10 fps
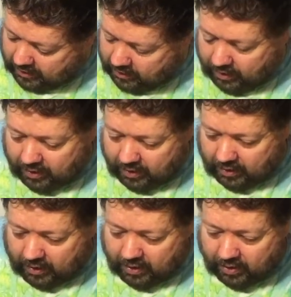You know,
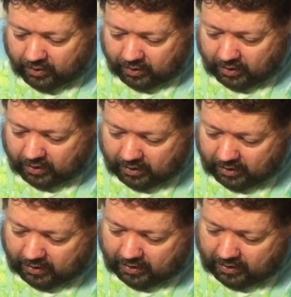you know,
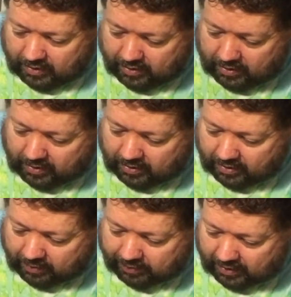it's it's
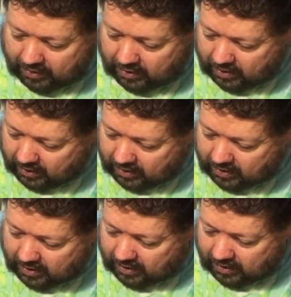something you
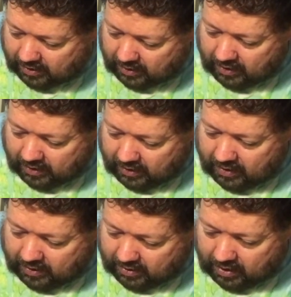need uh,
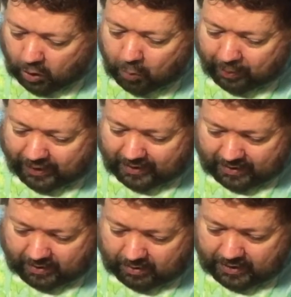to open
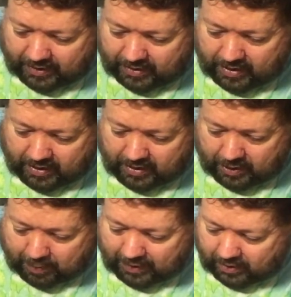these
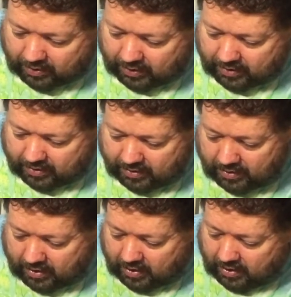tins because
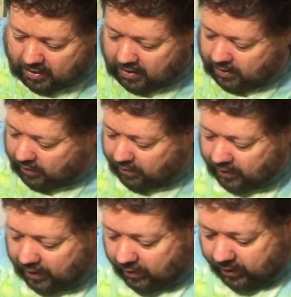they're
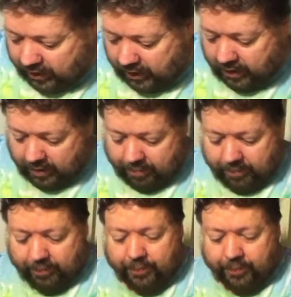very. Um,